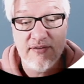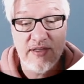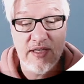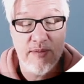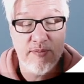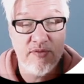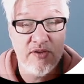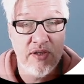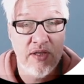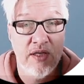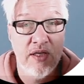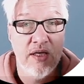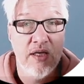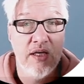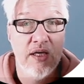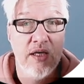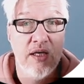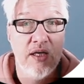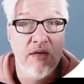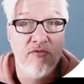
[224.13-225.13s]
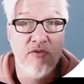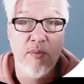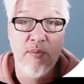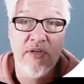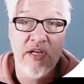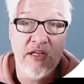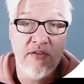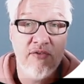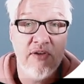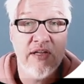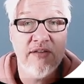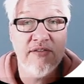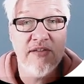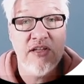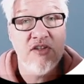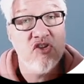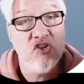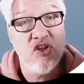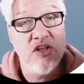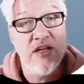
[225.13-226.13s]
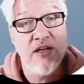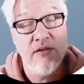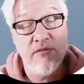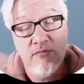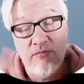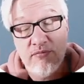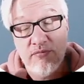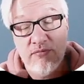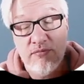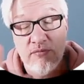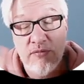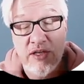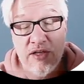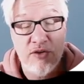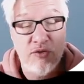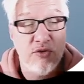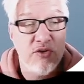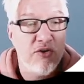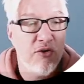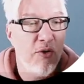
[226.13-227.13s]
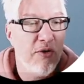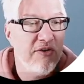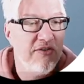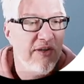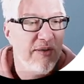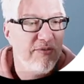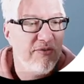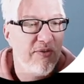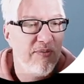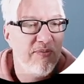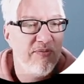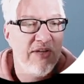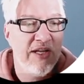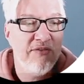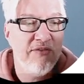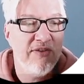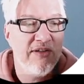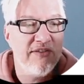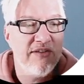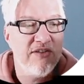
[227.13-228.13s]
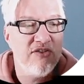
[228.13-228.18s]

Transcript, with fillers: uh, from a Netflix engineer, many good concepts from Netflix engineers.